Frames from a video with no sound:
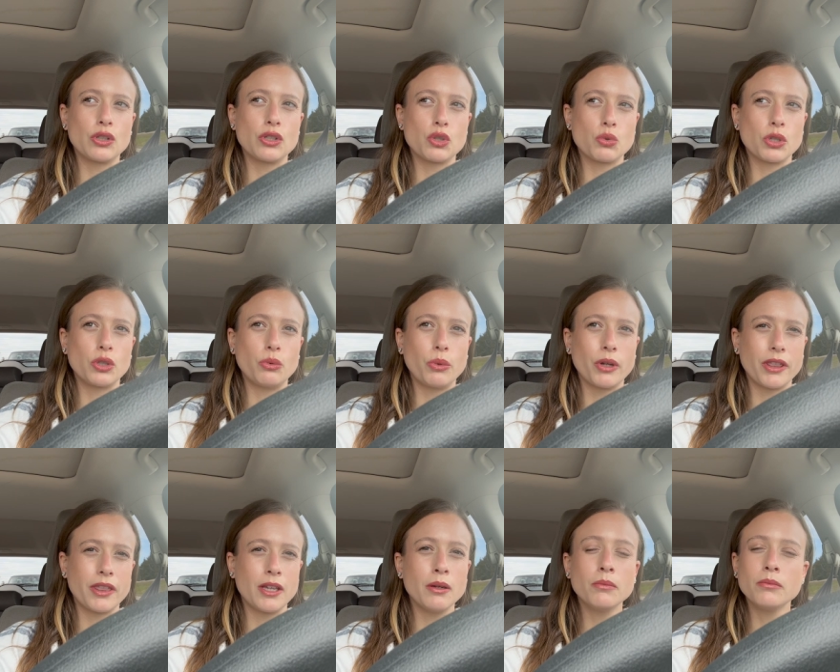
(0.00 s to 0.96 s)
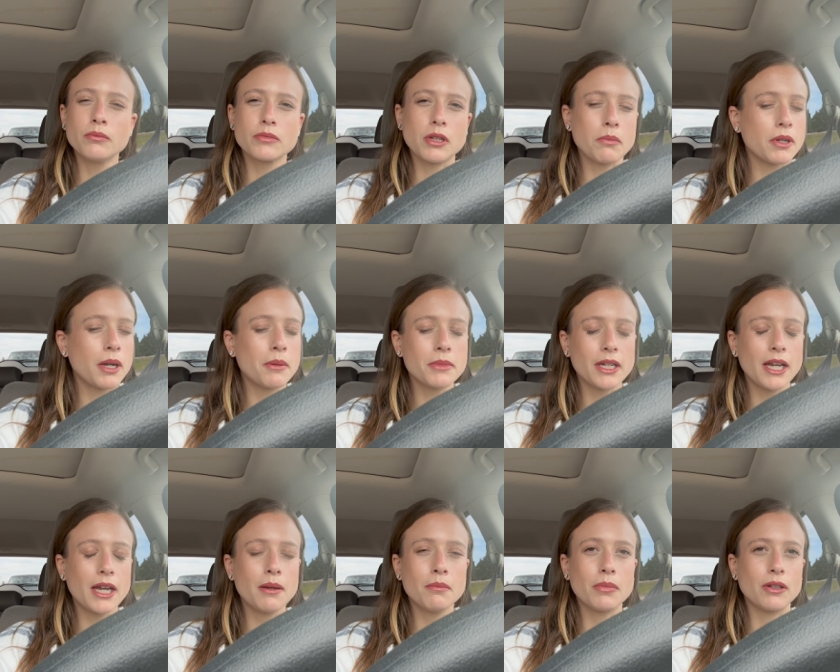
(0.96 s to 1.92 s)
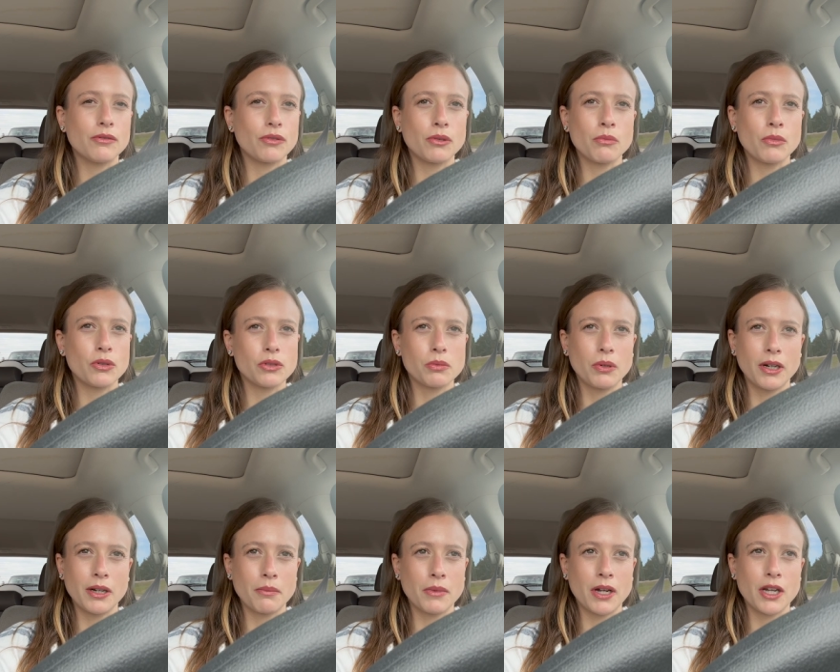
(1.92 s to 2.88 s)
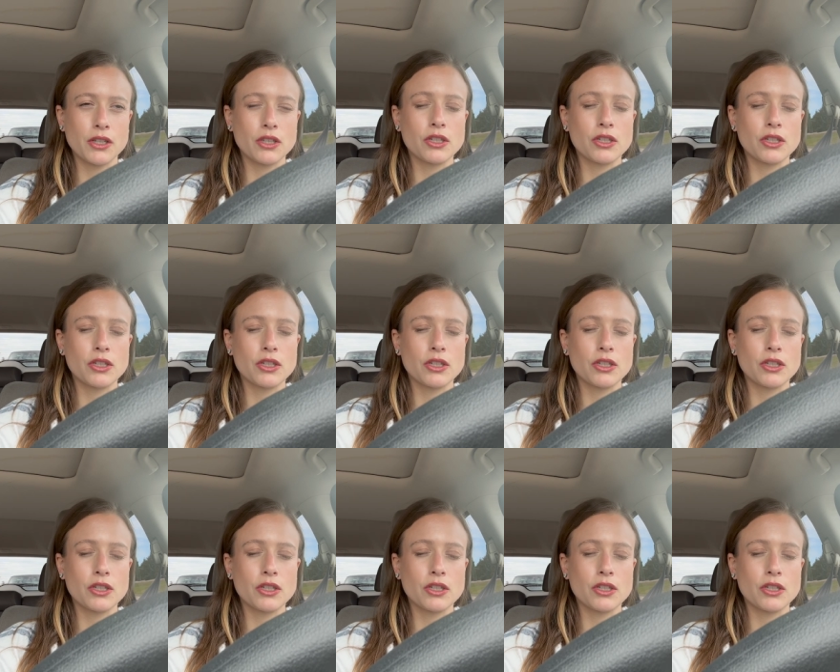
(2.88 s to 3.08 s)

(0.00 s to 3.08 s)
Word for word: the drill with them. Sometimes I am, but for most part I'm not.